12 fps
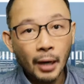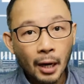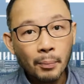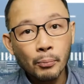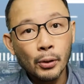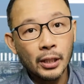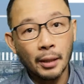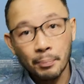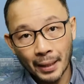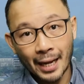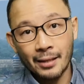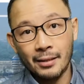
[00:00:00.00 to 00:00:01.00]
up with a
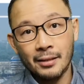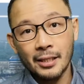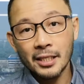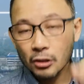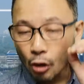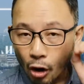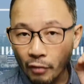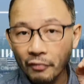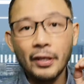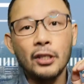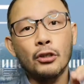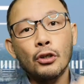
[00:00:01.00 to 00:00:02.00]
plan. This is
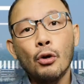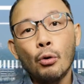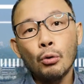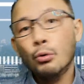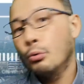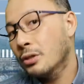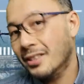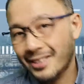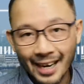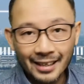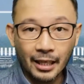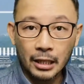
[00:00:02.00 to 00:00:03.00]
often your go-to
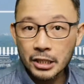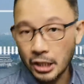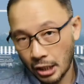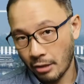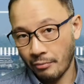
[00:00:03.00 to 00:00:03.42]
strategy.